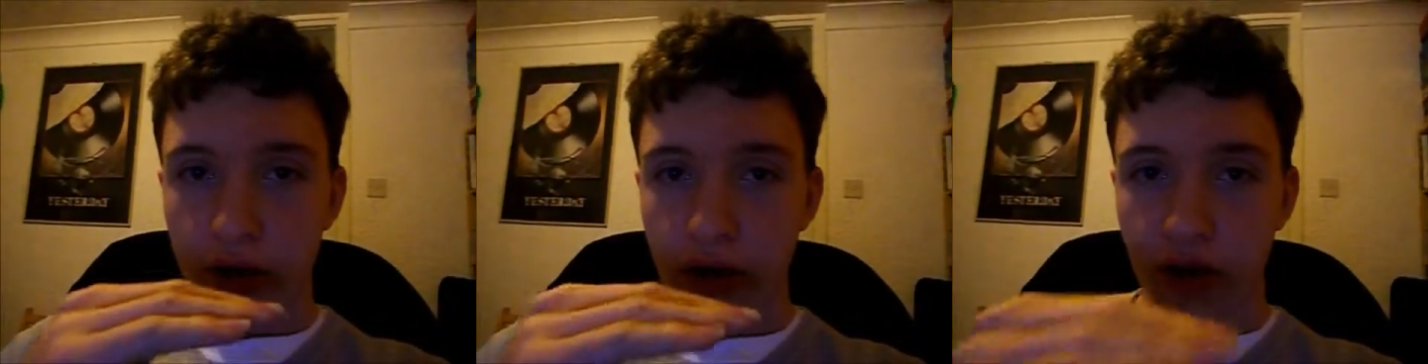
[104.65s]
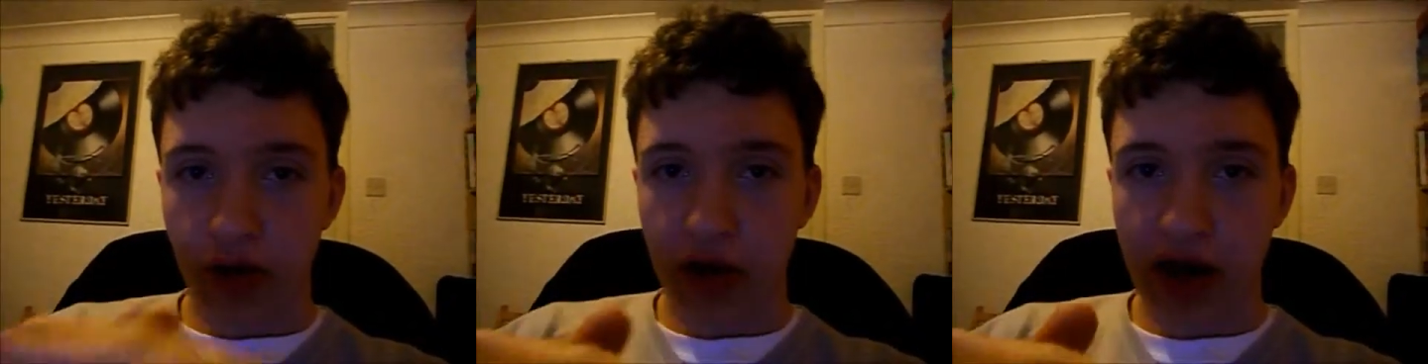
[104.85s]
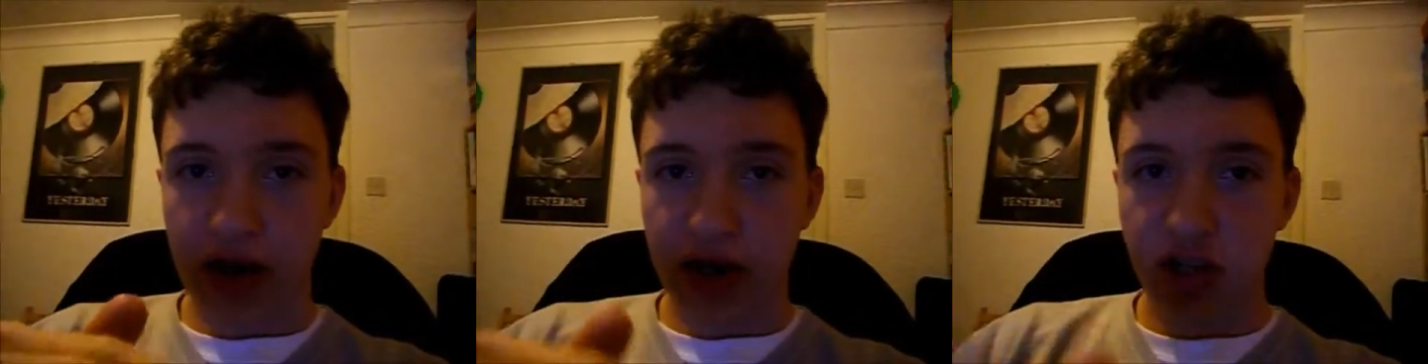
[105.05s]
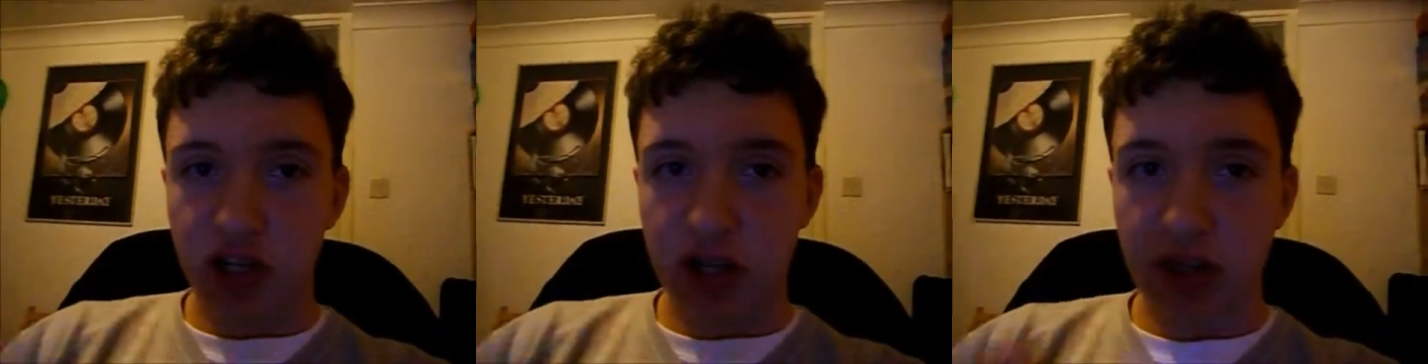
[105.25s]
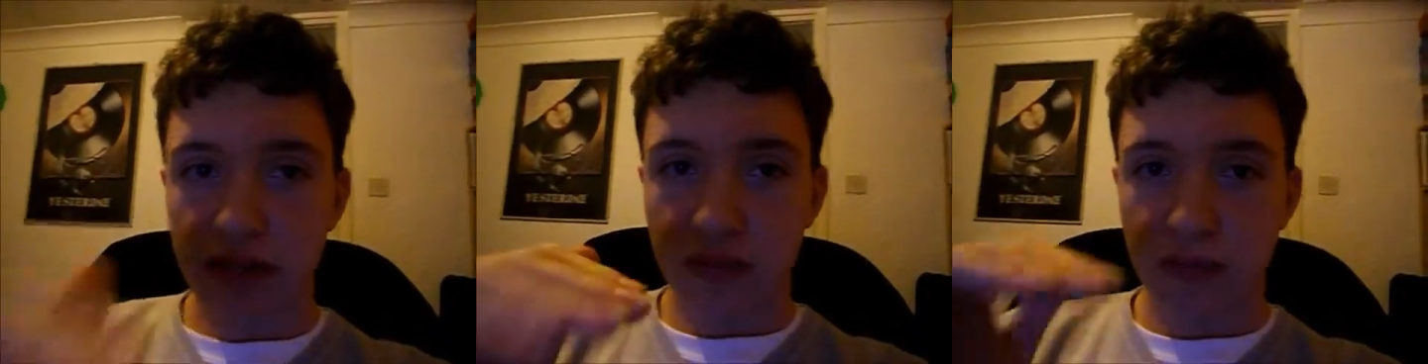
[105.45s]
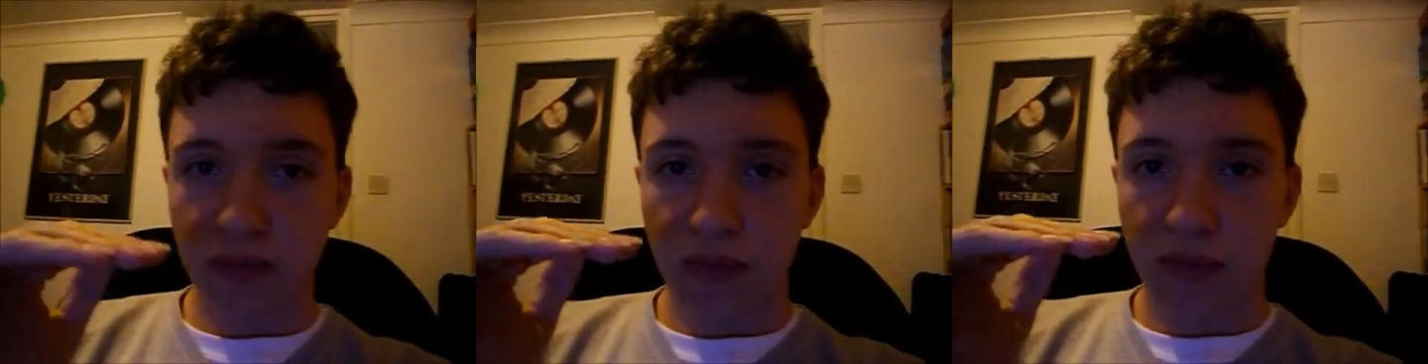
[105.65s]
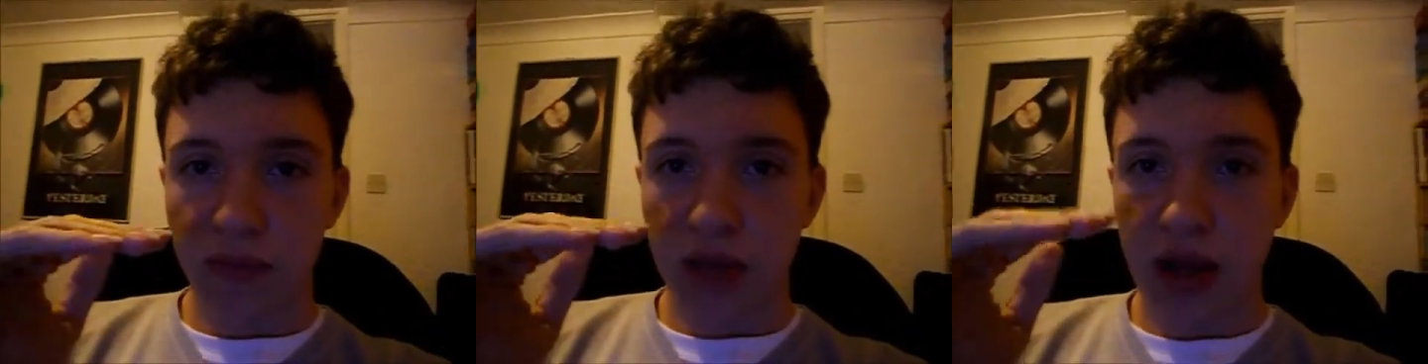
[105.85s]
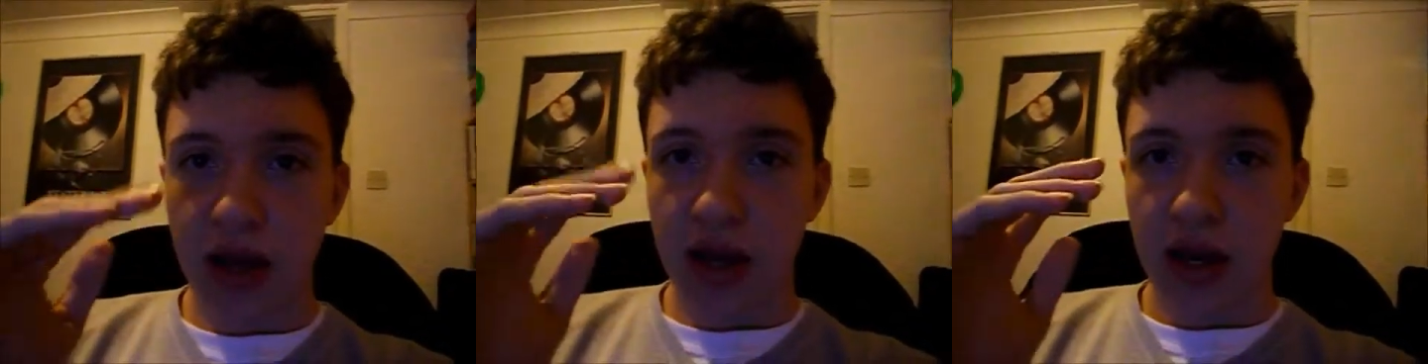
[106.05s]
creation,
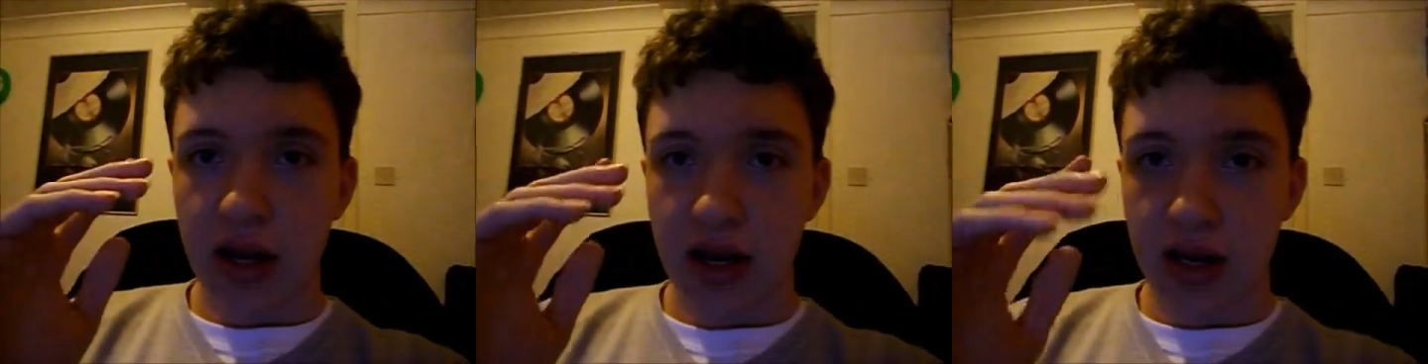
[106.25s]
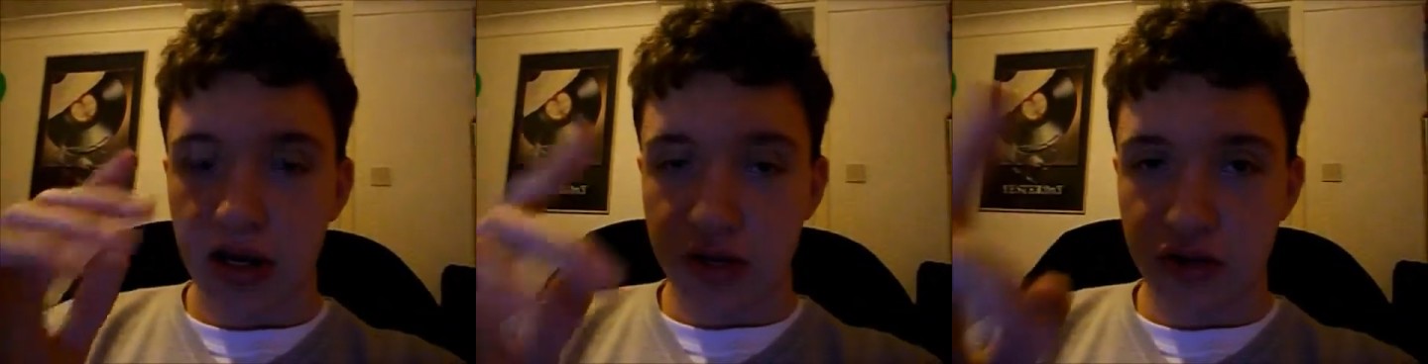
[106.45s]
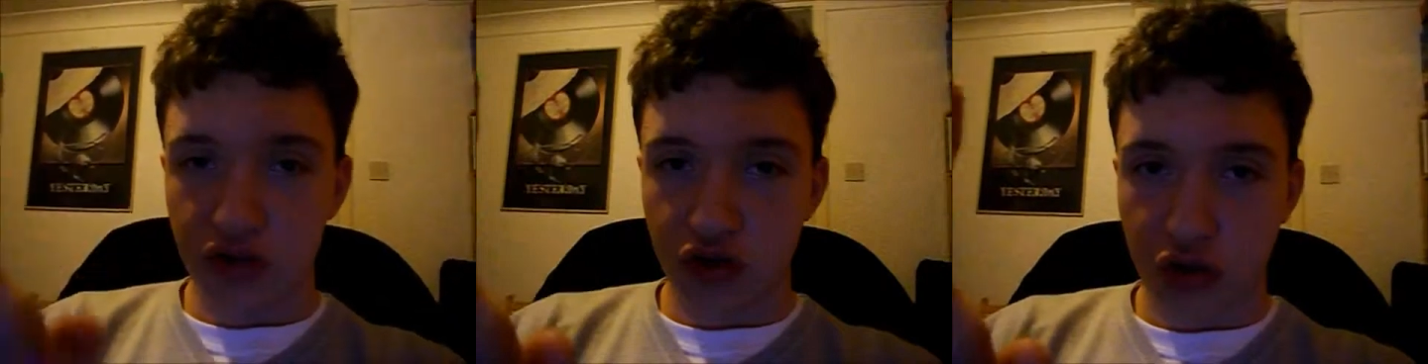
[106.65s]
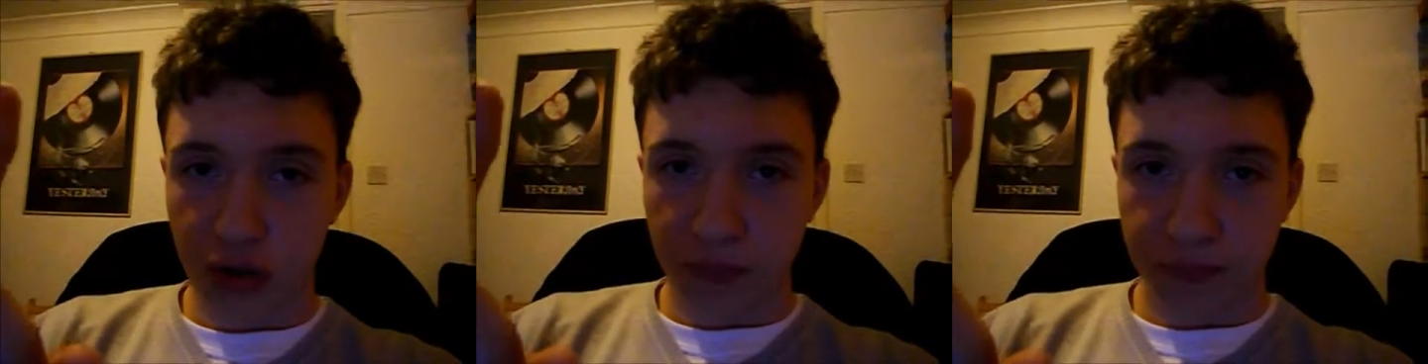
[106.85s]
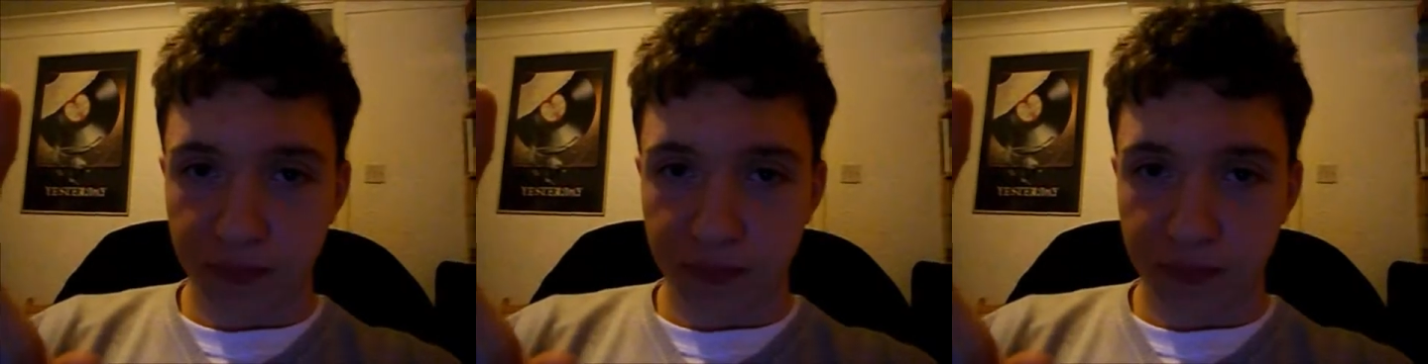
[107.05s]
is true.